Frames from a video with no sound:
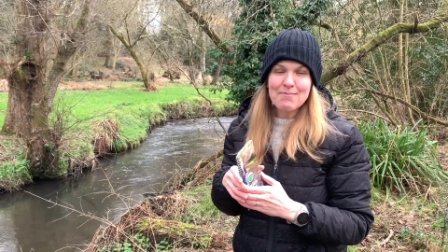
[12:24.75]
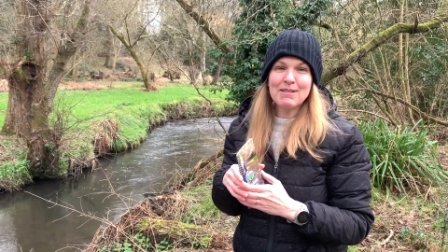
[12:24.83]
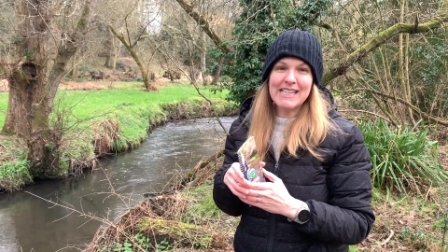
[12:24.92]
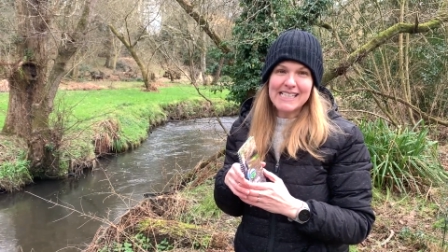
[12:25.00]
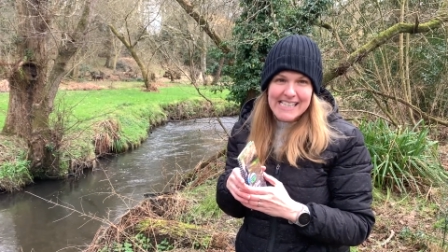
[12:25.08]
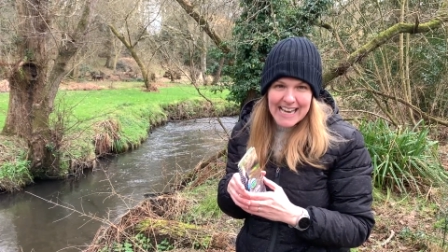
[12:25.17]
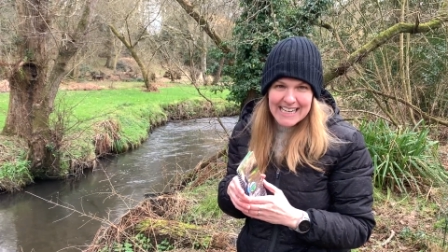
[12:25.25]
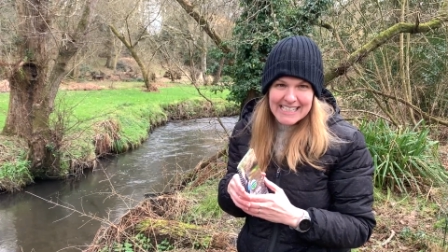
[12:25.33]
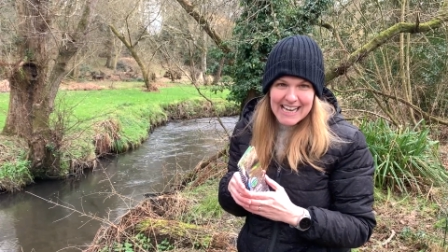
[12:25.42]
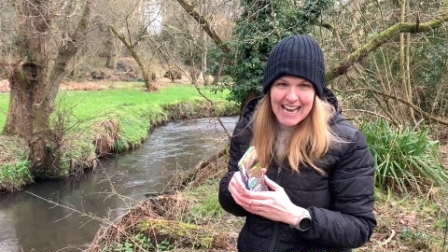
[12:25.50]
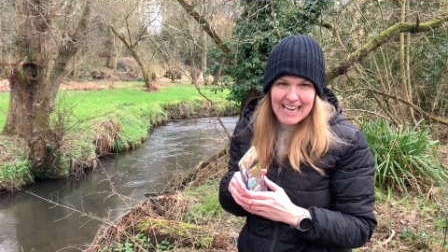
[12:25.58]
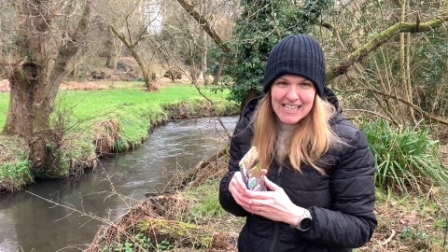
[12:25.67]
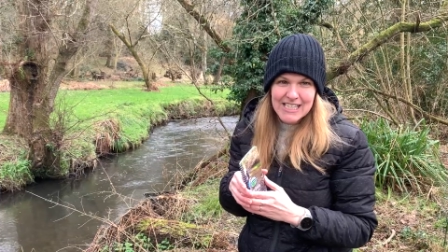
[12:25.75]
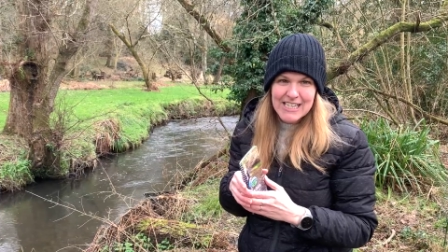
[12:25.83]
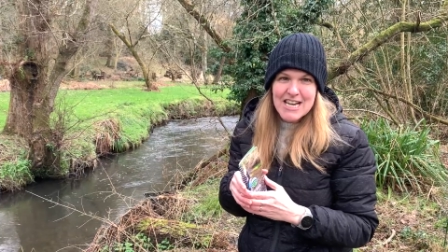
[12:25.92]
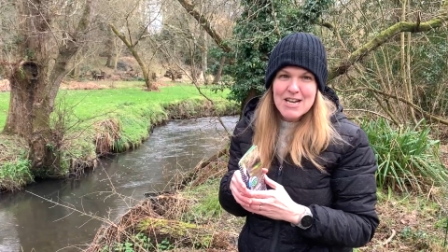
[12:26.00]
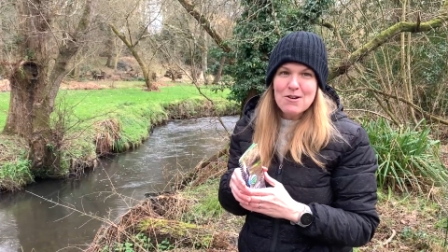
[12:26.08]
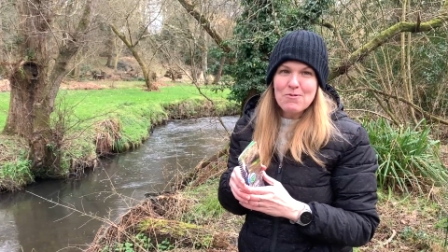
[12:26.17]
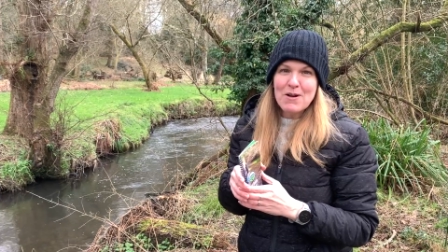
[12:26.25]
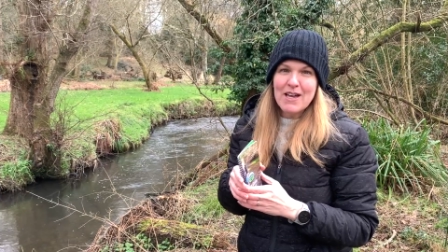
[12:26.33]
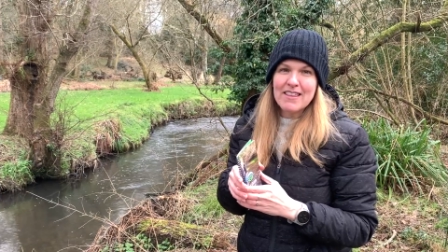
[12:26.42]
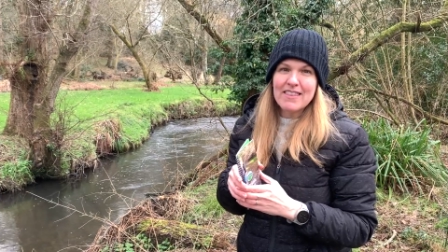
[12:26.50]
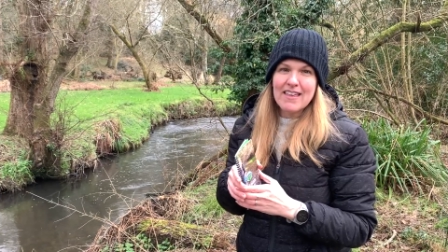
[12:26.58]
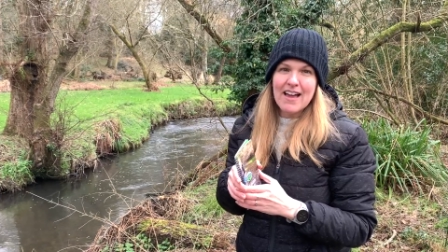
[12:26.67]
please get in touch
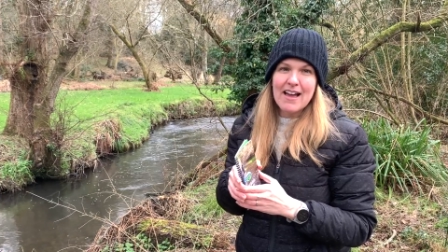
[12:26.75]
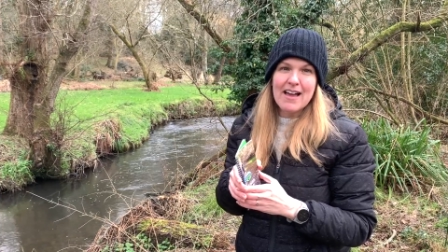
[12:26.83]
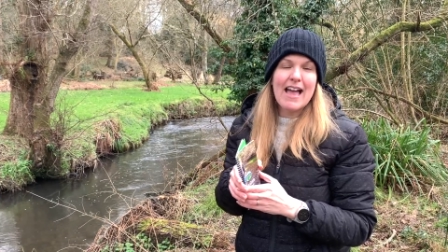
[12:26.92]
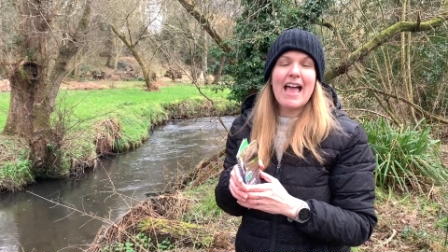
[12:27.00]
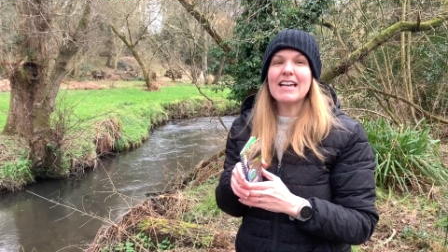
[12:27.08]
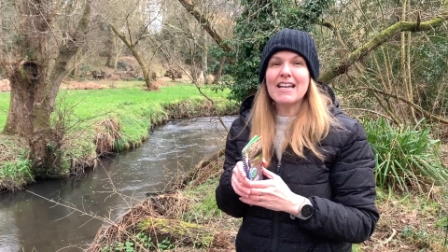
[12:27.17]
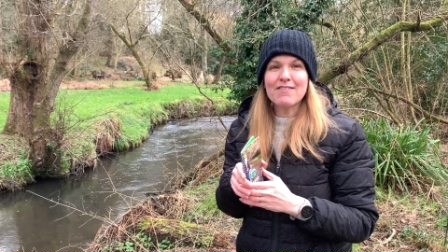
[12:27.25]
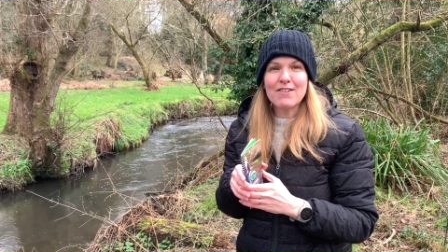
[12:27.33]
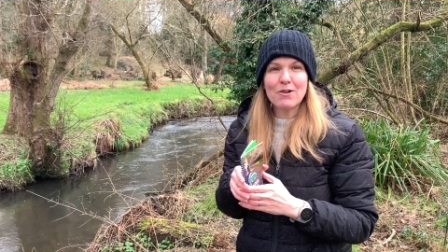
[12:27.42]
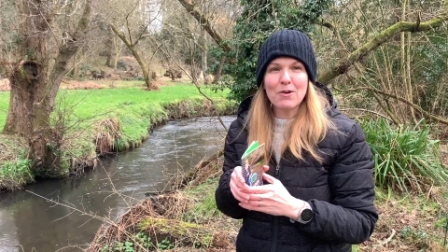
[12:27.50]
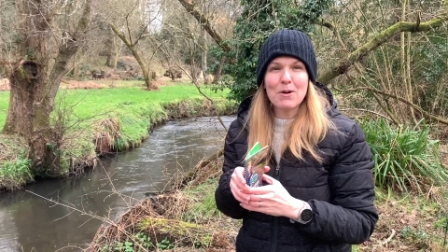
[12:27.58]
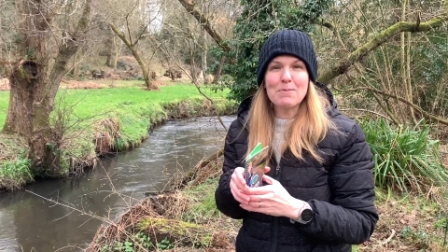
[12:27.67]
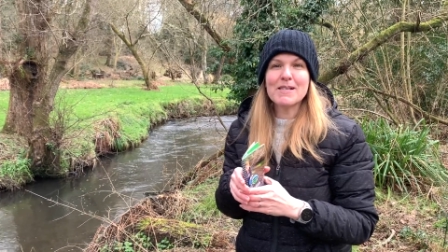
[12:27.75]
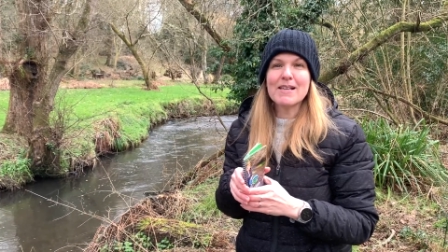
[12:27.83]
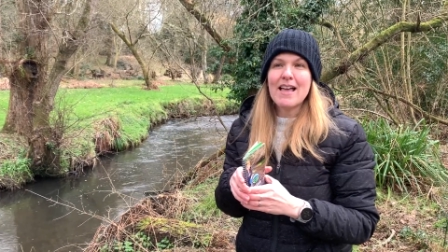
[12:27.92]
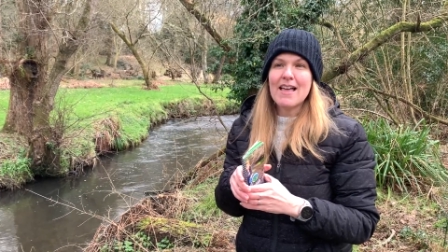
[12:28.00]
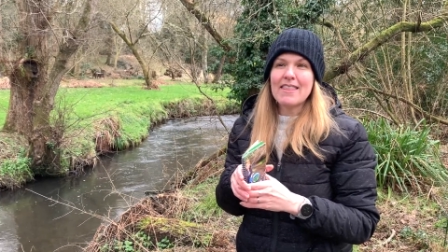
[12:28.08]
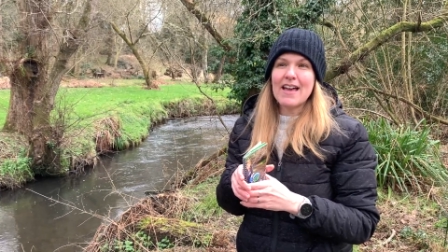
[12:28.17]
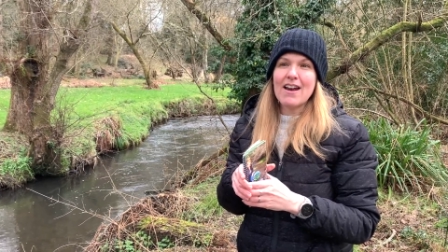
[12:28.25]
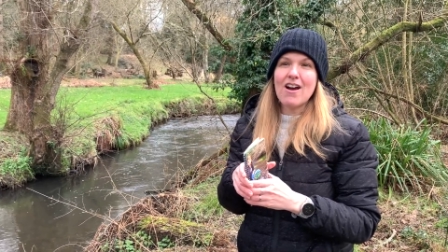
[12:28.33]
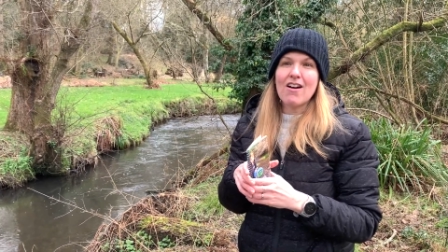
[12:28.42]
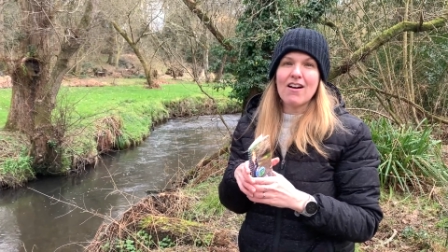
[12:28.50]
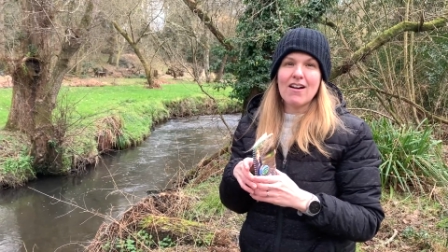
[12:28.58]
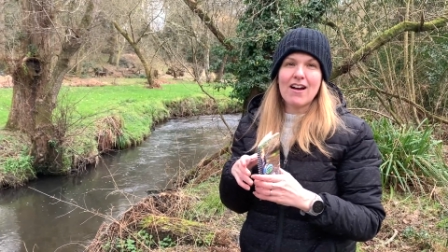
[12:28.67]
with uh, any of the groups that
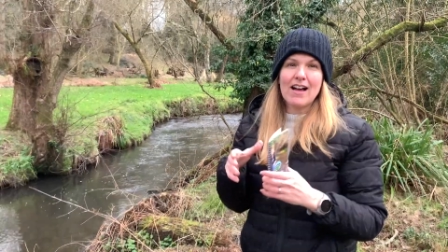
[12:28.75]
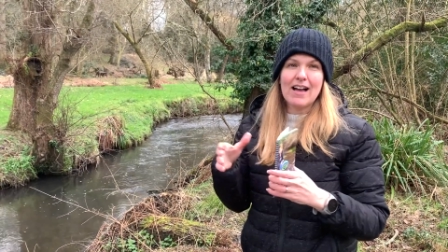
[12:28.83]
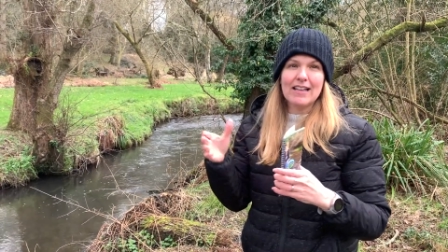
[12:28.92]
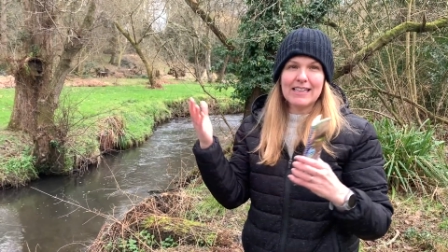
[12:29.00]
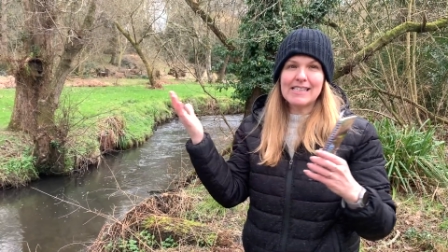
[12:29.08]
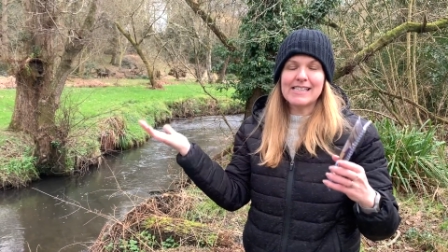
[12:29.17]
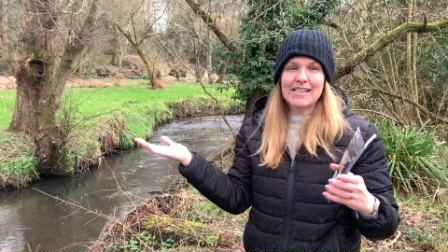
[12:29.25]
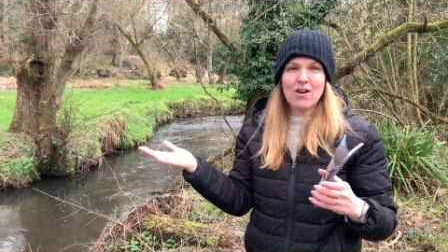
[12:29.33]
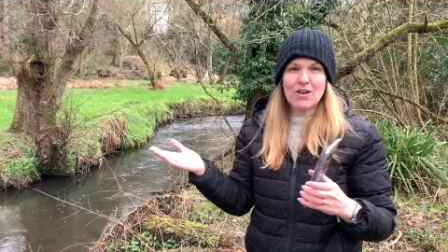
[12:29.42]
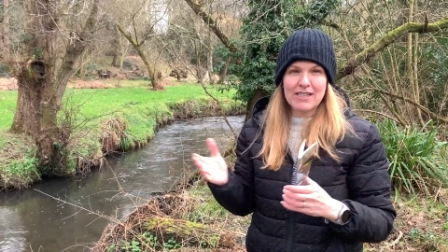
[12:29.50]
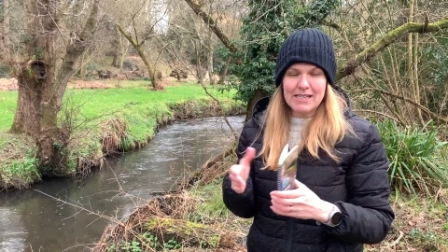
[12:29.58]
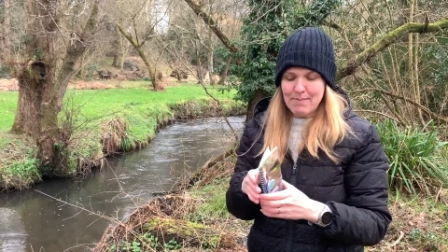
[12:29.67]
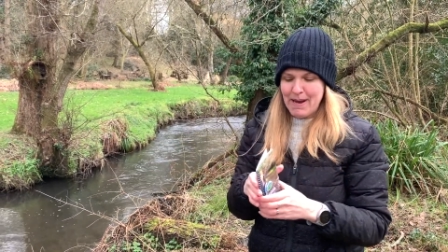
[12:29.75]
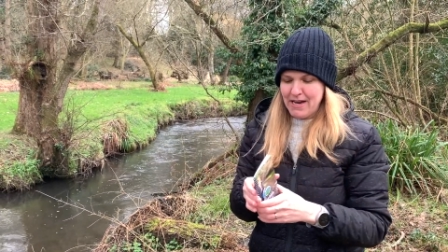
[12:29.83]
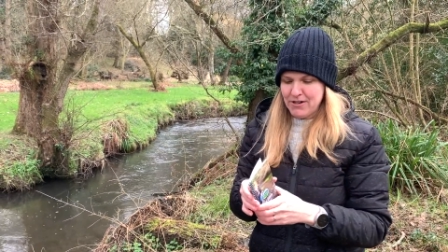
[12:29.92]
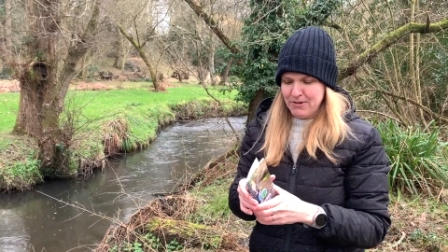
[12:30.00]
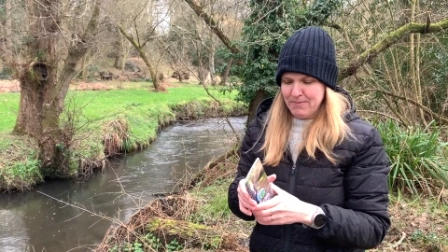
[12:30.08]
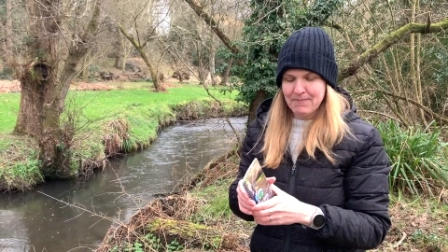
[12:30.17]
are uh, listed on this page.